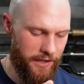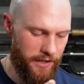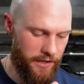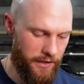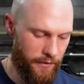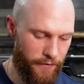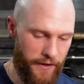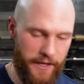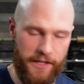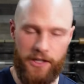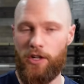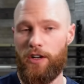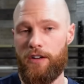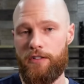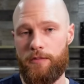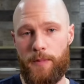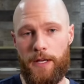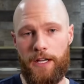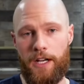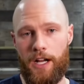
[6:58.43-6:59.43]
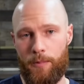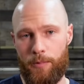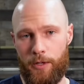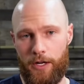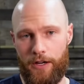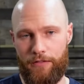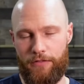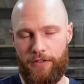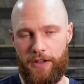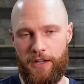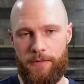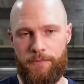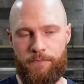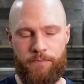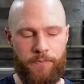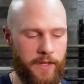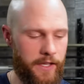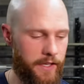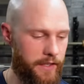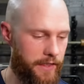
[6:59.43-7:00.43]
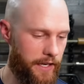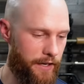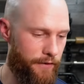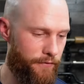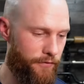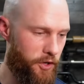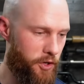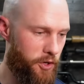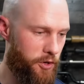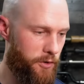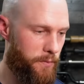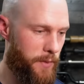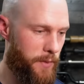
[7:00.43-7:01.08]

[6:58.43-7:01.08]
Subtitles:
the fact that you don't have to pay an upgrade fee, that if you